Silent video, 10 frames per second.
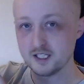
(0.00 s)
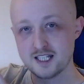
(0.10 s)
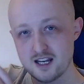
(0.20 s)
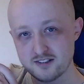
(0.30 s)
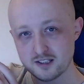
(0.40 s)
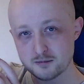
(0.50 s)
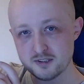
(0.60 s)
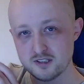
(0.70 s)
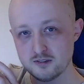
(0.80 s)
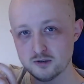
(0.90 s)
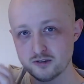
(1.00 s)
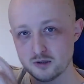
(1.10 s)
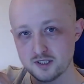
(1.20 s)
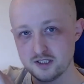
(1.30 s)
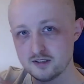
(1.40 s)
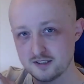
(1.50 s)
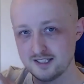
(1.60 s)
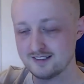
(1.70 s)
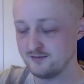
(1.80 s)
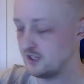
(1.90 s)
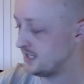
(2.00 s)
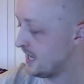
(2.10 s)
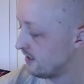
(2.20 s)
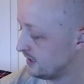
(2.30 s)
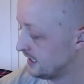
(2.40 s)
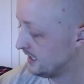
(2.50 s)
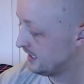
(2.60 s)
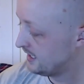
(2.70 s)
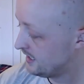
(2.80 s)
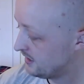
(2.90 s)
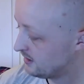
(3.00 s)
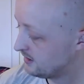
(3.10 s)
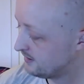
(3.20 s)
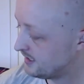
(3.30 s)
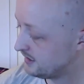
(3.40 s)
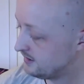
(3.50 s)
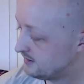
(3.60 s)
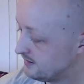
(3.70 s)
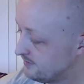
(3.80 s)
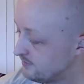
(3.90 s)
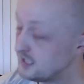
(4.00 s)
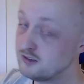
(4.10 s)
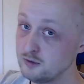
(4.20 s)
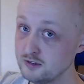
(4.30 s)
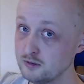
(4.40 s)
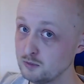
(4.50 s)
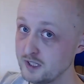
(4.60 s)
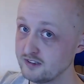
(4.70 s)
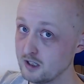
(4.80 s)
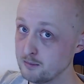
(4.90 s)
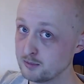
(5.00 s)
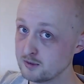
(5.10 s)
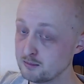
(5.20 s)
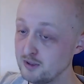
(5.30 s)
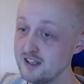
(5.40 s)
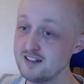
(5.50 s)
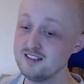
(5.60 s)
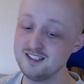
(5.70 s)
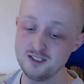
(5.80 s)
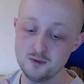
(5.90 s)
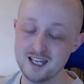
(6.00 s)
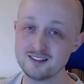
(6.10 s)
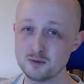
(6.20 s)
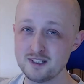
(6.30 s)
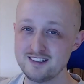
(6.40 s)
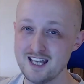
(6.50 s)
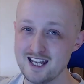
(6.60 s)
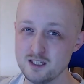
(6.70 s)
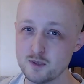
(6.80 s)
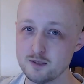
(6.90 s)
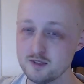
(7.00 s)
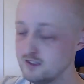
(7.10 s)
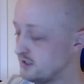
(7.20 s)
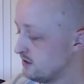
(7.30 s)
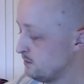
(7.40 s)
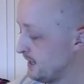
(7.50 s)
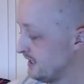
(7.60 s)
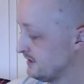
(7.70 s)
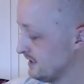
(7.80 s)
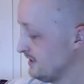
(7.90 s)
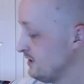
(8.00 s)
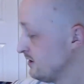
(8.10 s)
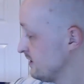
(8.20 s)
of like an Airtex material to it, it's very airy. They do still sweat up, but then you get sweaty anyway with the original pads, and these